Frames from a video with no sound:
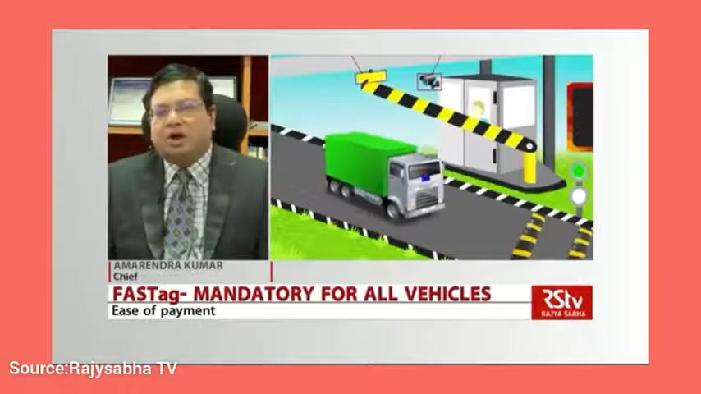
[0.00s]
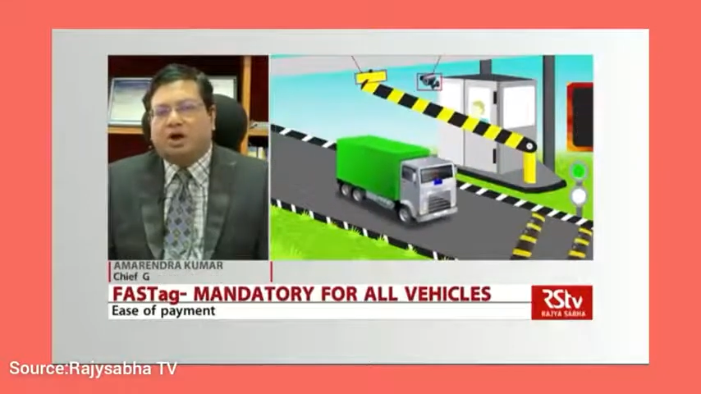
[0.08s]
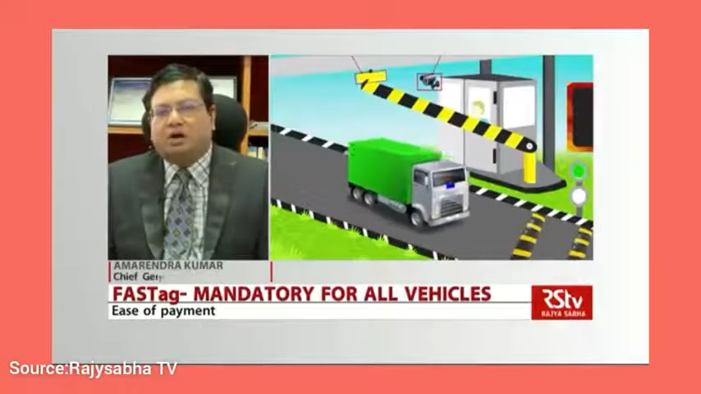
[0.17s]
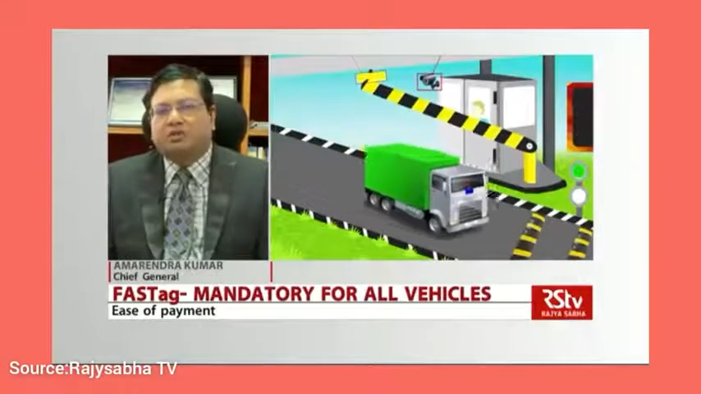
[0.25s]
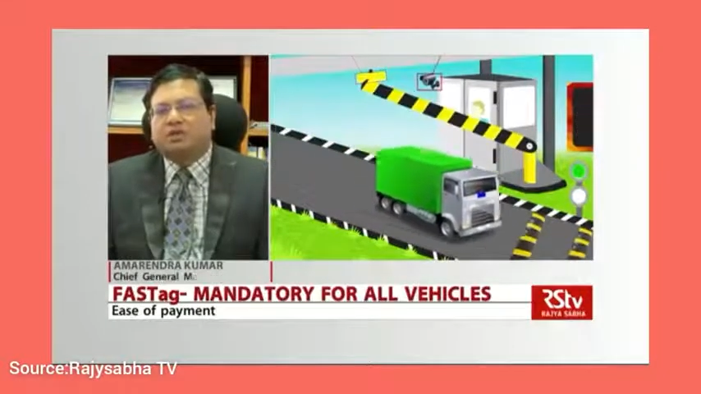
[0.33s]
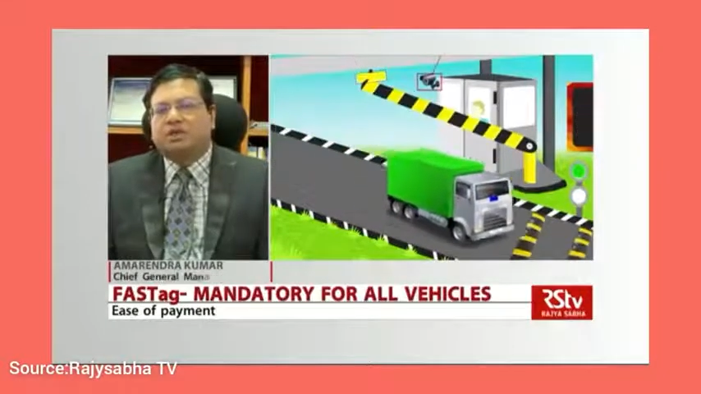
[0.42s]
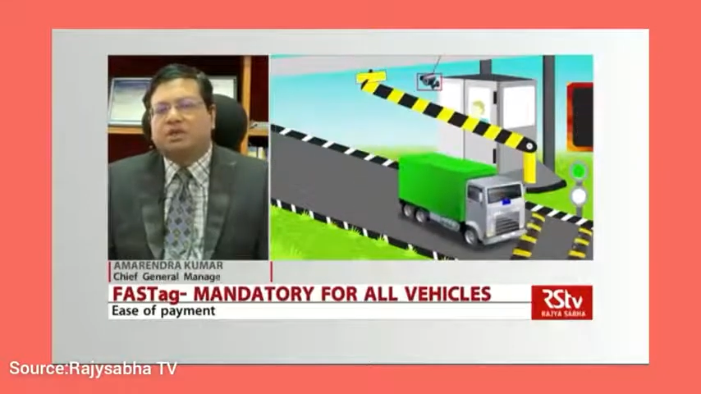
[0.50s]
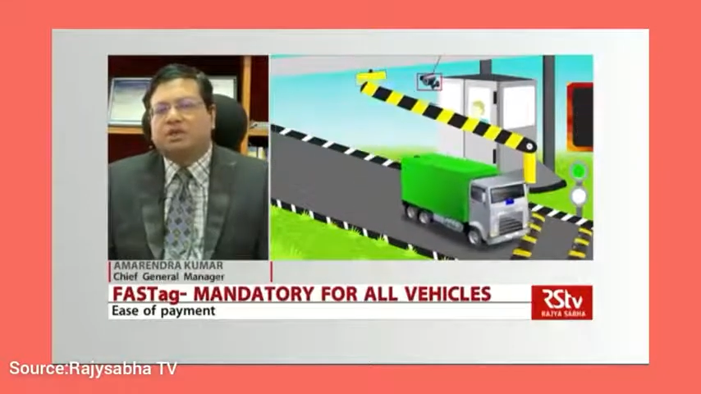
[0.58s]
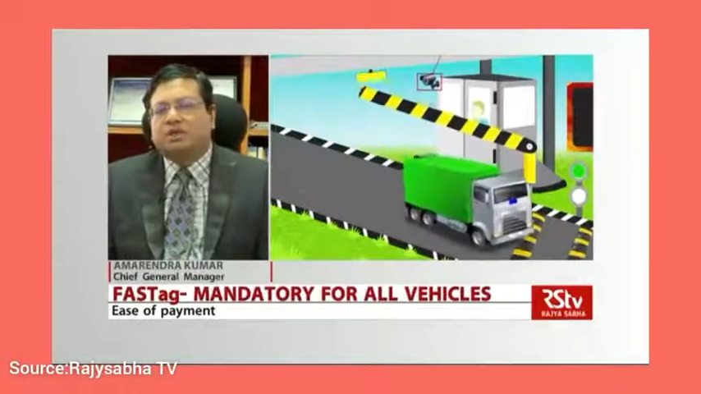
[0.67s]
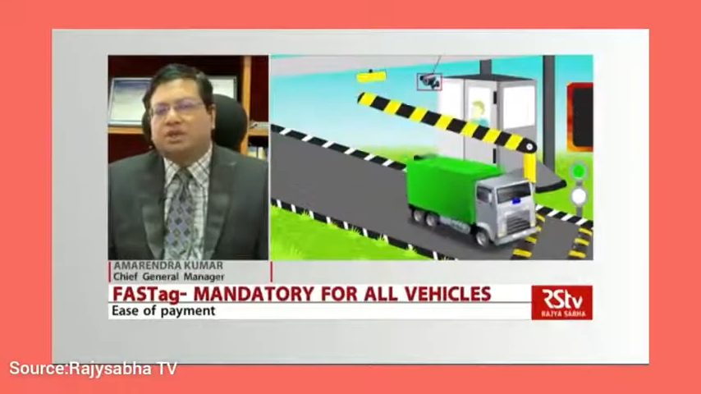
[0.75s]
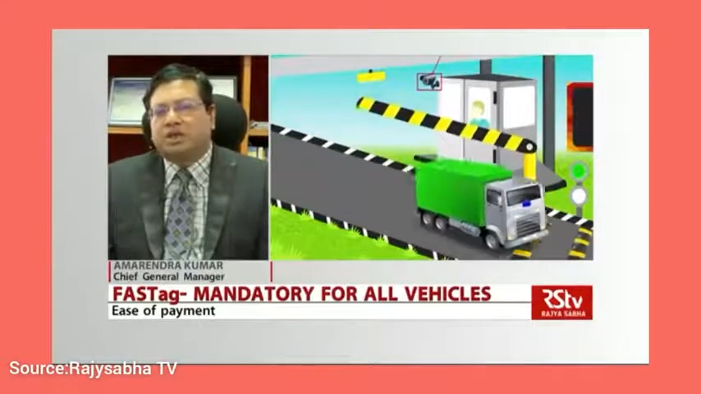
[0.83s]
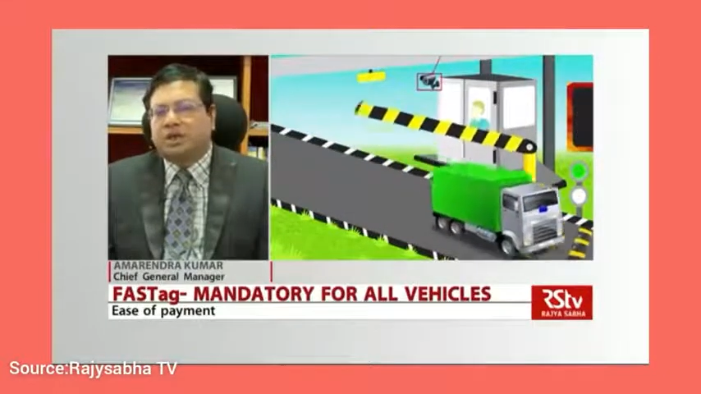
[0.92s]
almost
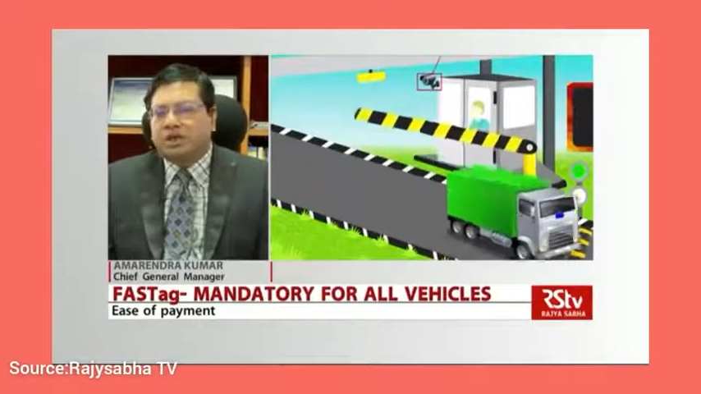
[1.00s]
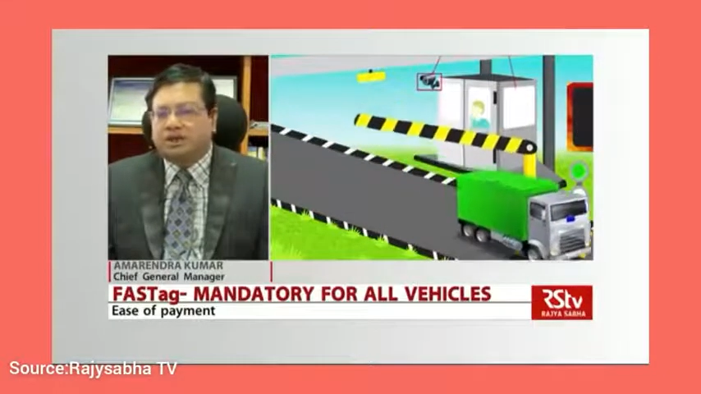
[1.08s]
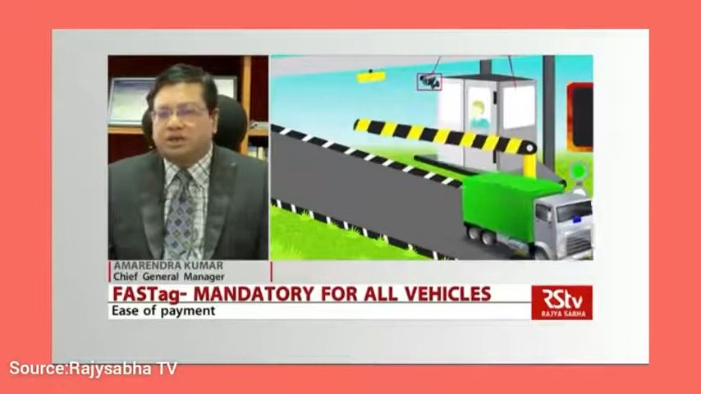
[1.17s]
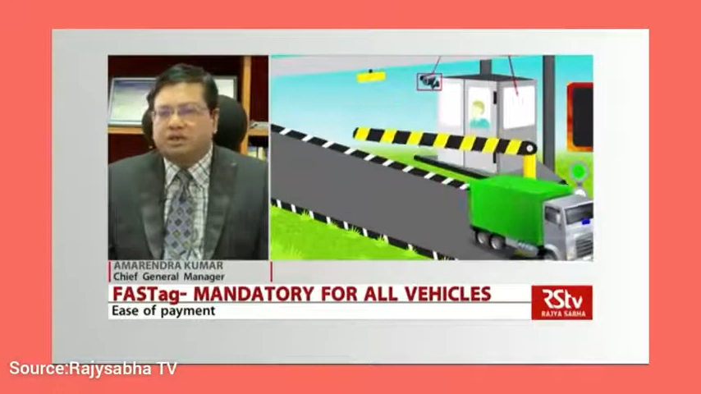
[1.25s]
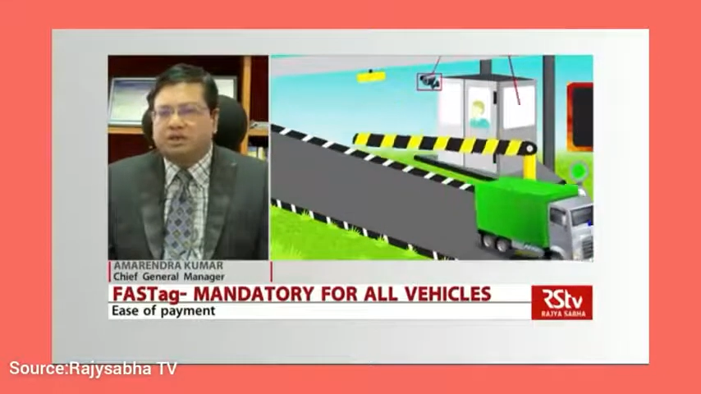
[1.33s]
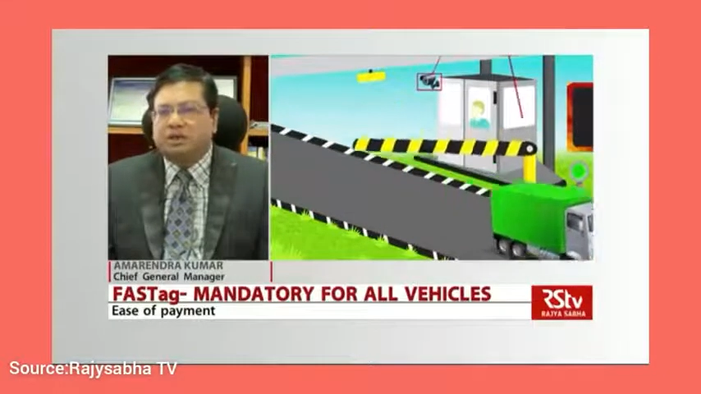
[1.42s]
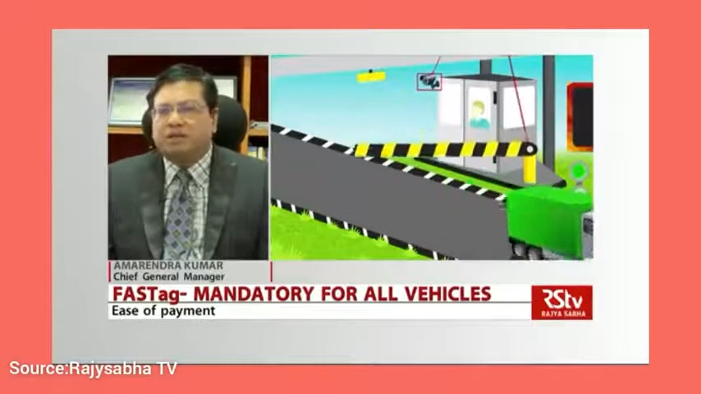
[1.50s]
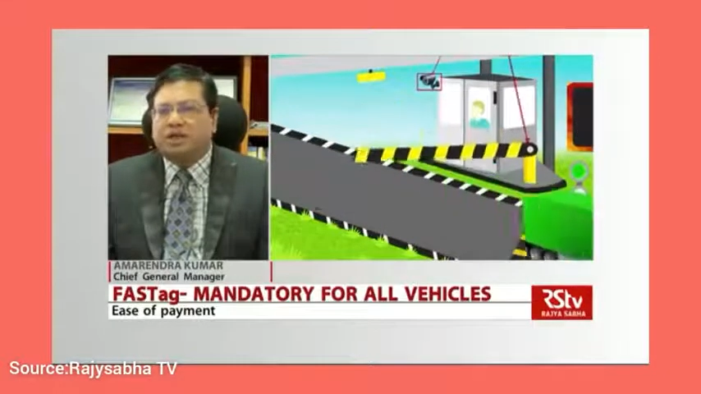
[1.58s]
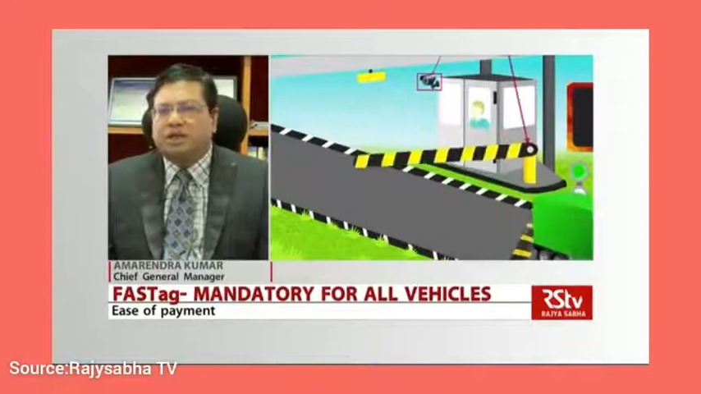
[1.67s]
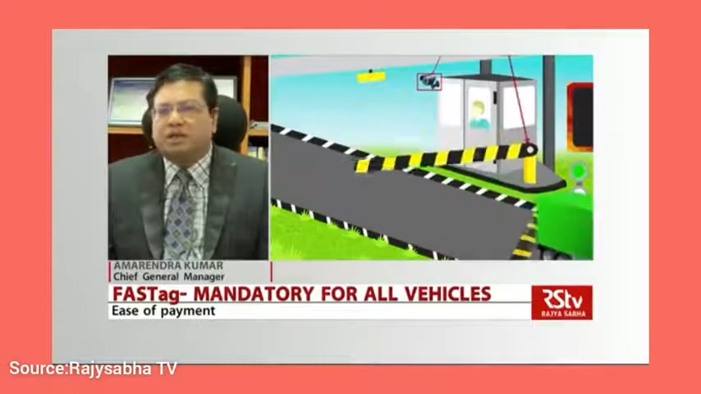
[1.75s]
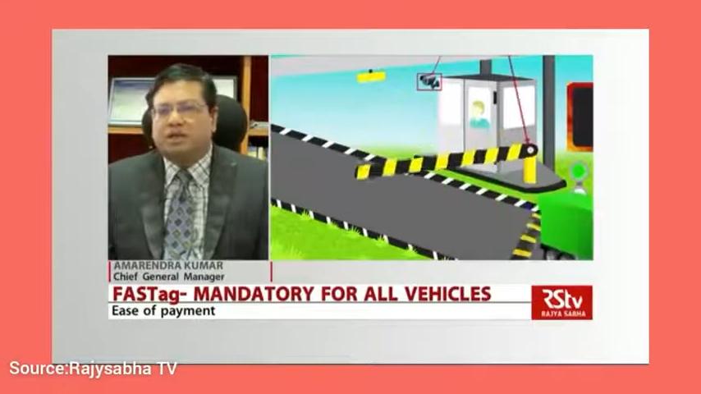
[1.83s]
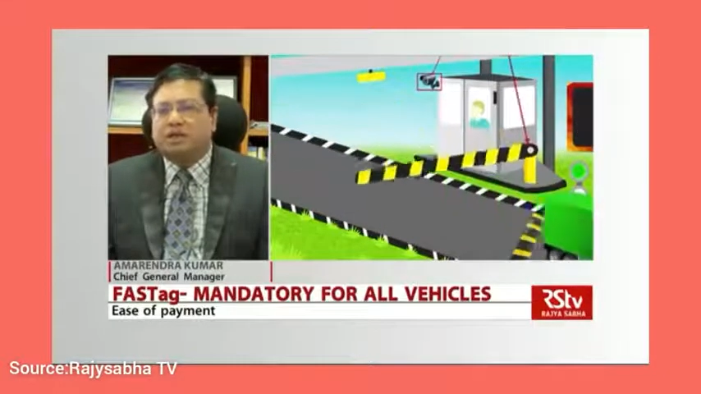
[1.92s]
in 300 toll
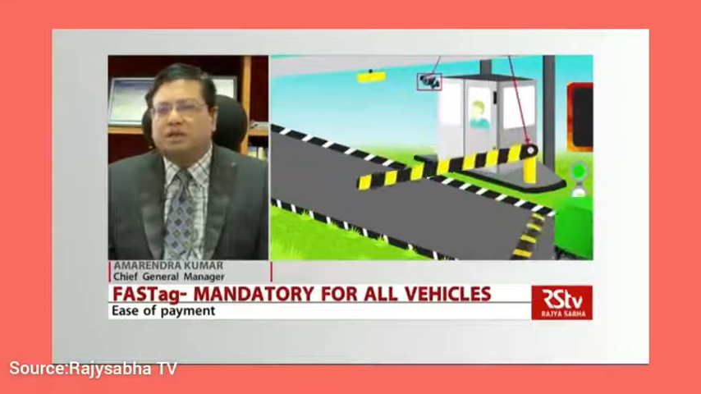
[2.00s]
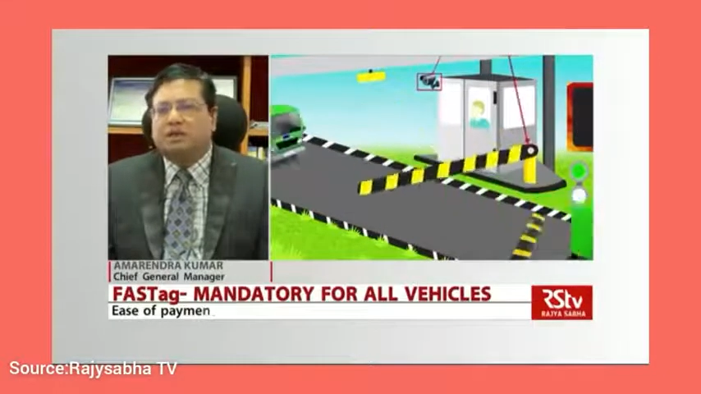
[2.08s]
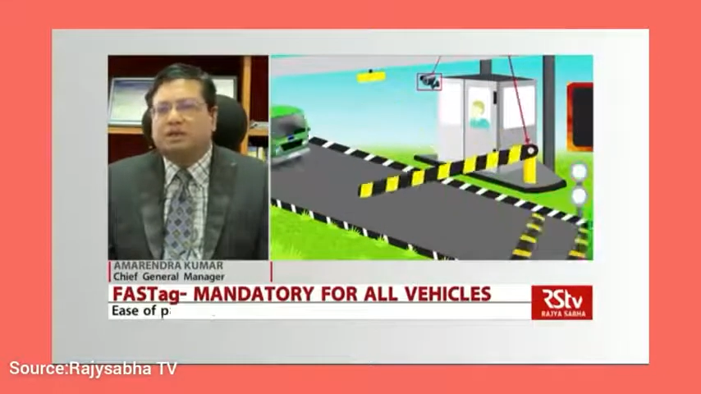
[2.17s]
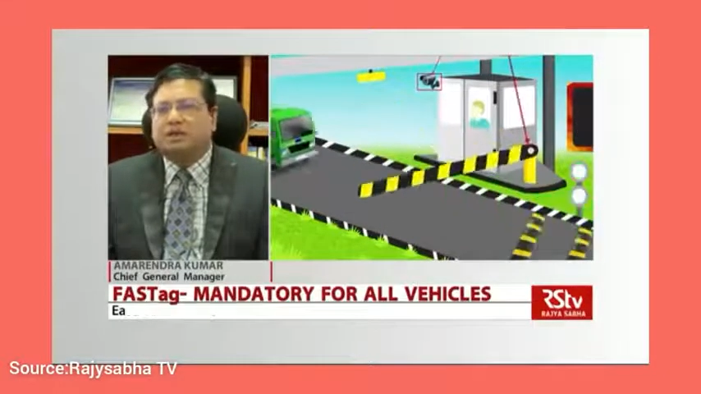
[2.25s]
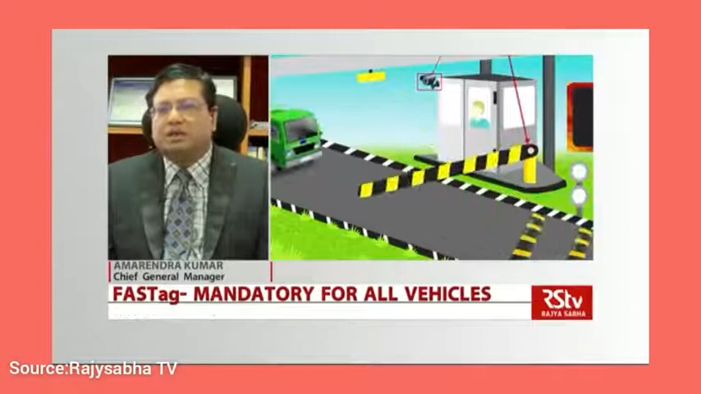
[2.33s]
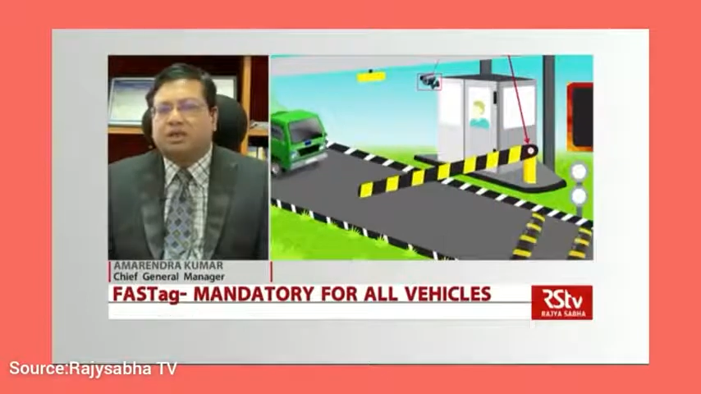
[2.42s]
plaza,